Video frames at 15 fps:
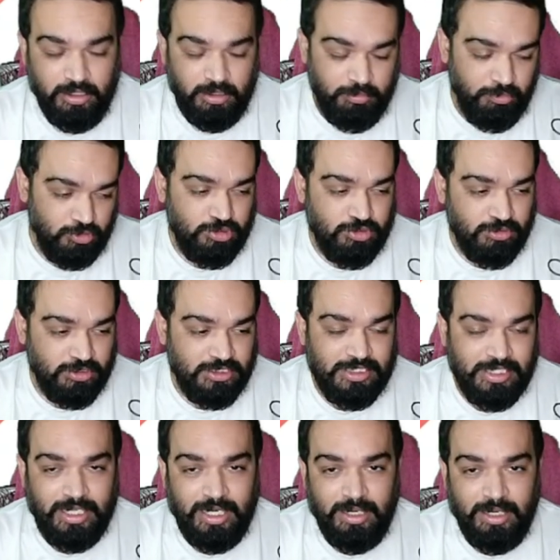posts to
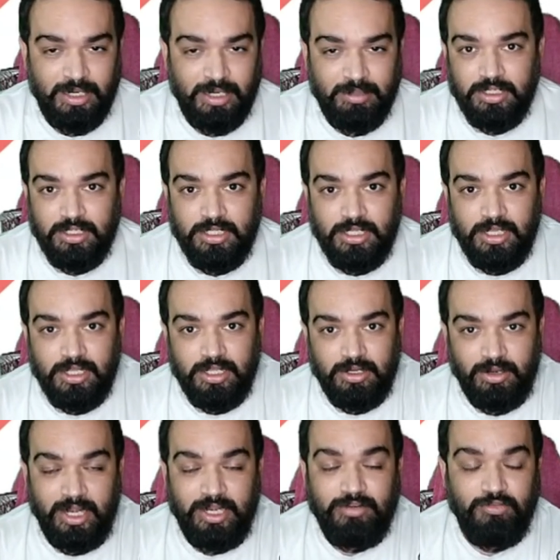Instagram
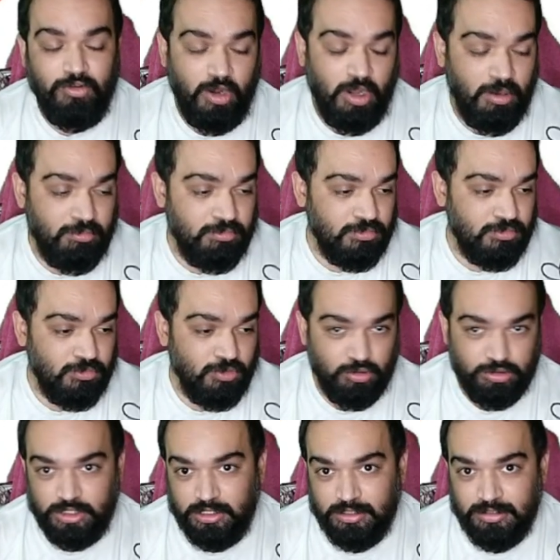right from
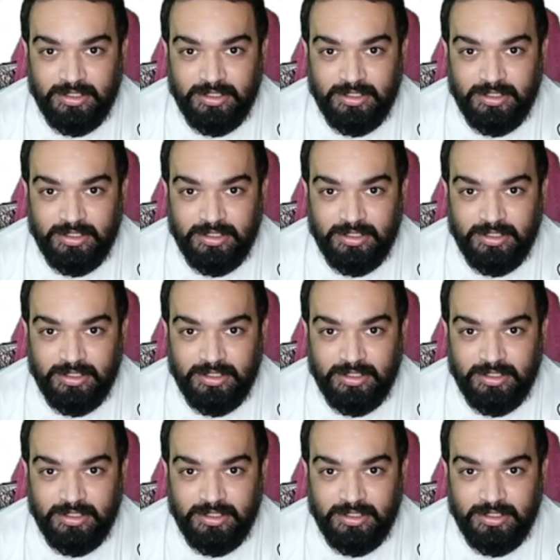Notion.